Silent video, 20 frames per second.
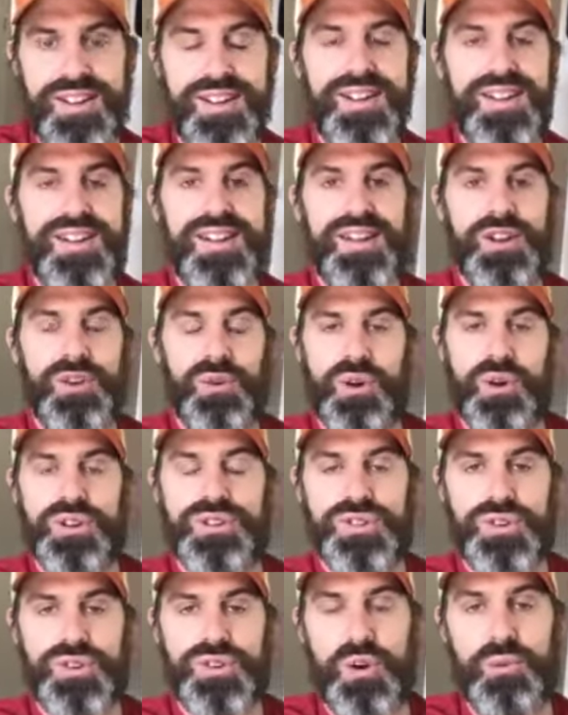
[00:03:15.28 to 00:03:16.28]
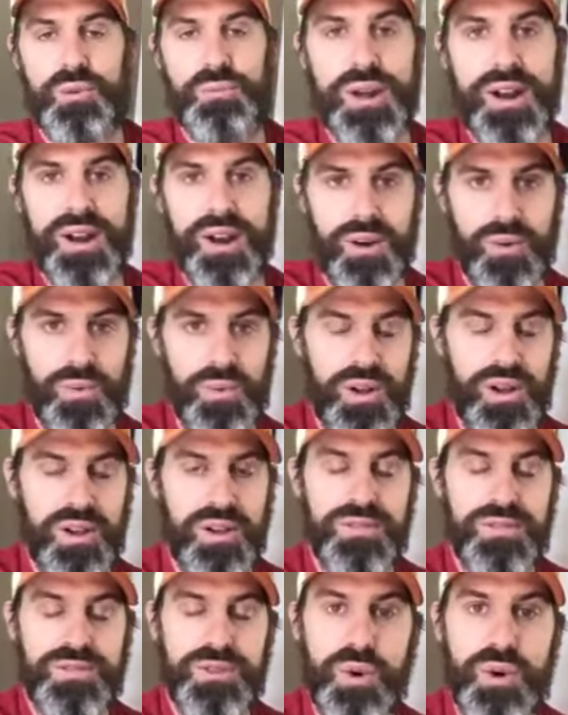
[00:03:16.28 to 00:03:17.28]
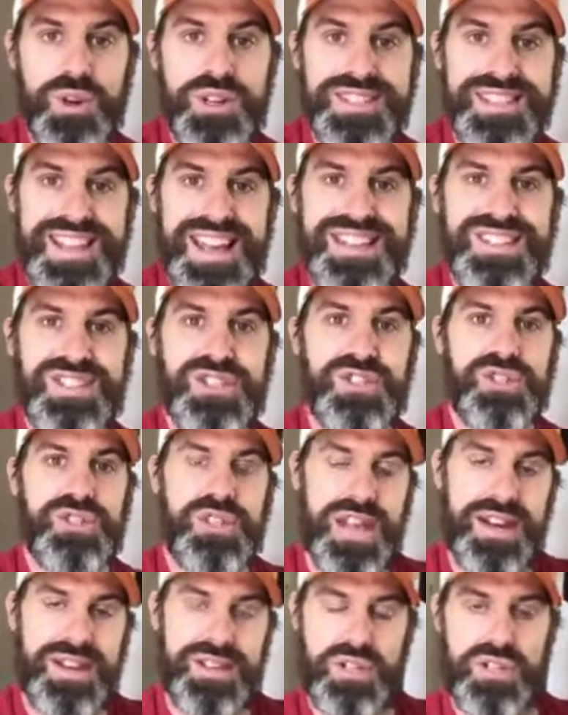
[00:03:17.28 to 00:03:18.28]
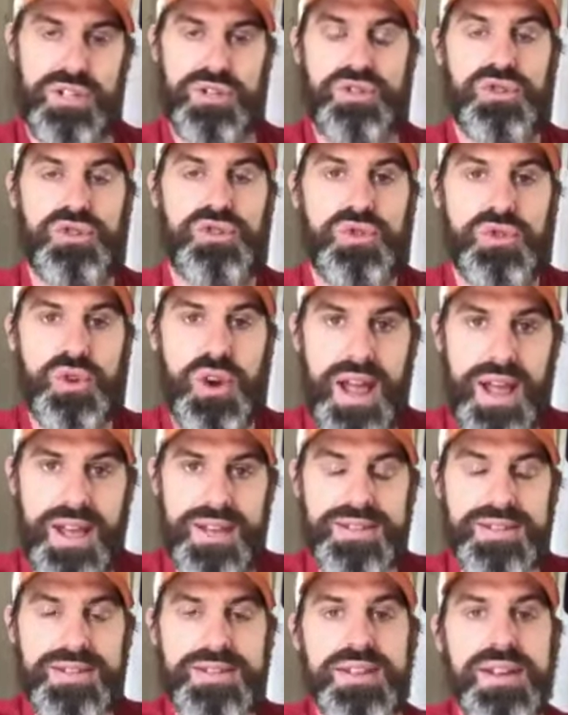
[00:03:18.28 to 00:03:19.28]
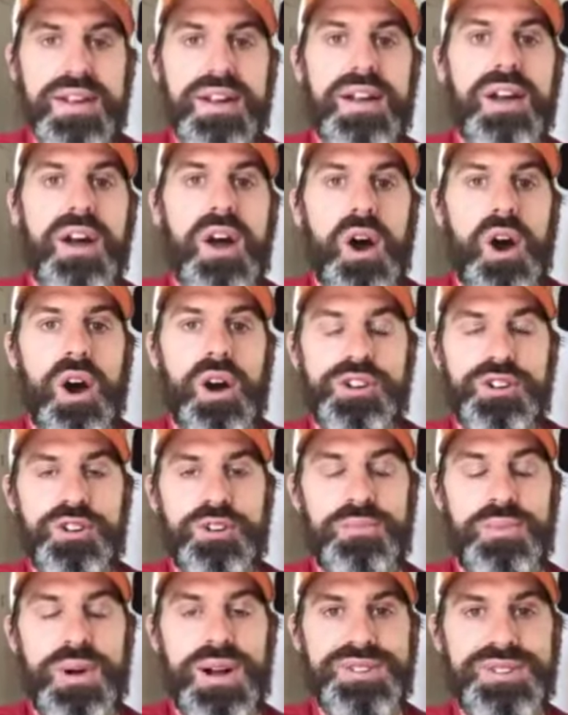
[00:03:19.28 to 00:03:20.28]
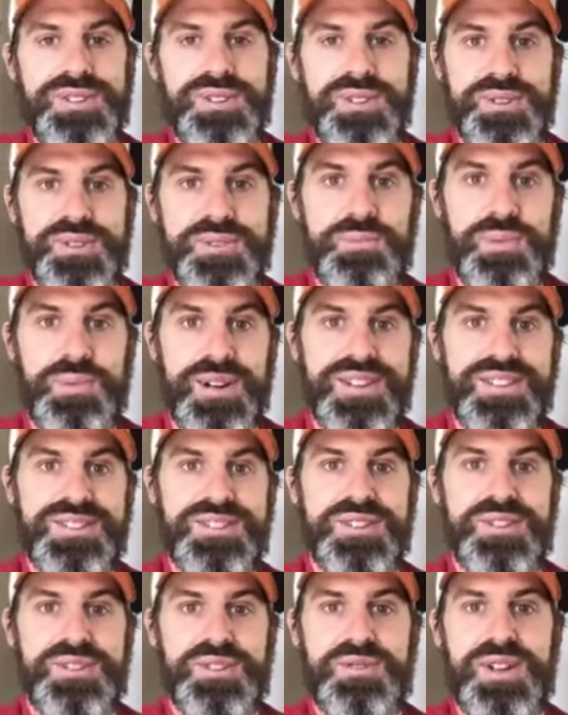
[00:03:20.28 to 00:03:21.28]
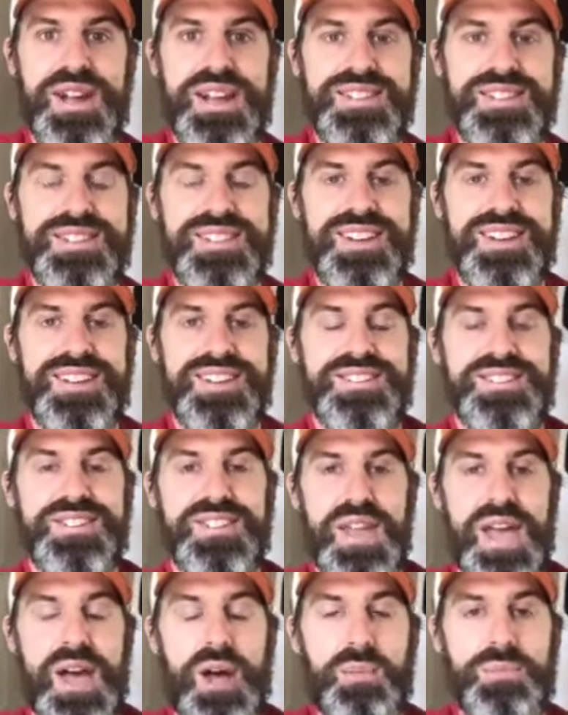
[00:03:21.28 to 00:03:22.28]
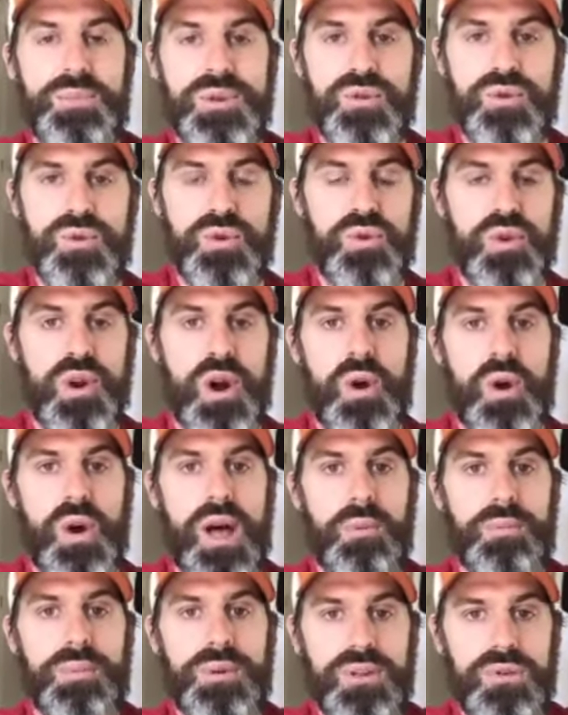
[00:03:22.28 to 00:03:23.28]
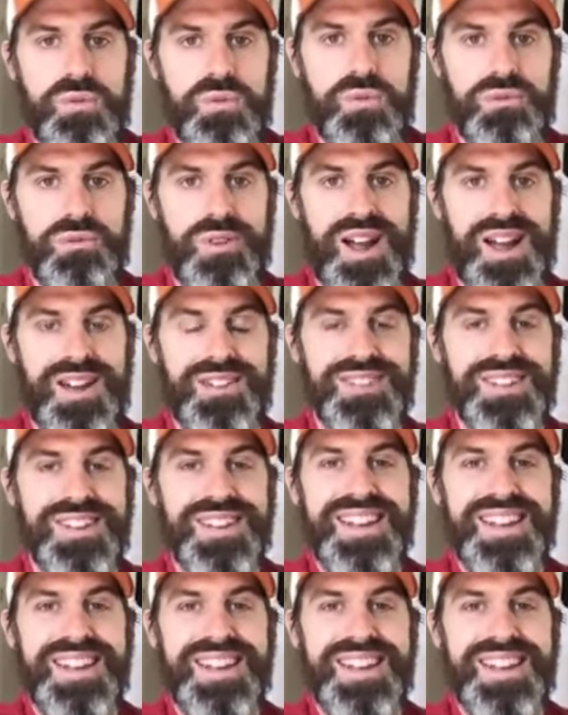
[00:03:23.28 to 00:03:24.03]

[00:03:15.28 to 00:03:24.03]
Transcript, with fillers: in order to grow bigger. Well, of course, that is a stress on your muscles, but it's a stress that is helping you grow, helping you thrive.